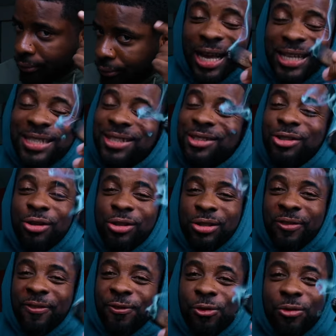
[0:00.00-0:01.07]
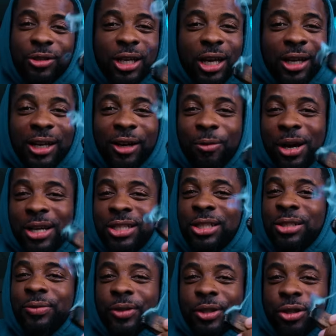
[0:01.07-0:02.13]
I still know it's a few of y'all that watch
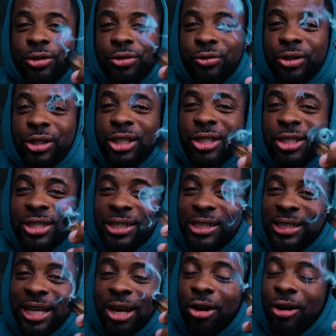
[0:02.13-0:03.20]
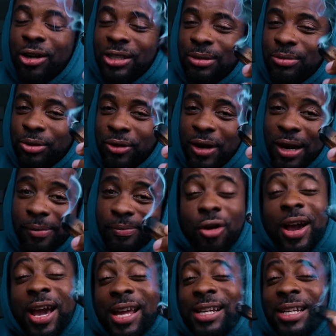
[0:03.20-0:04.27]
these videos religiously that aren't subscribed. Go
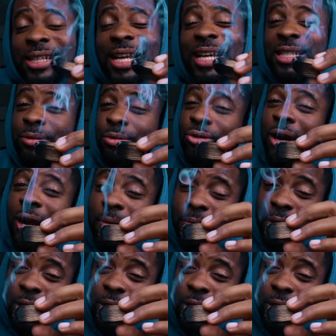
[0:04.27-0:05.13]
ahead and hit that subscribe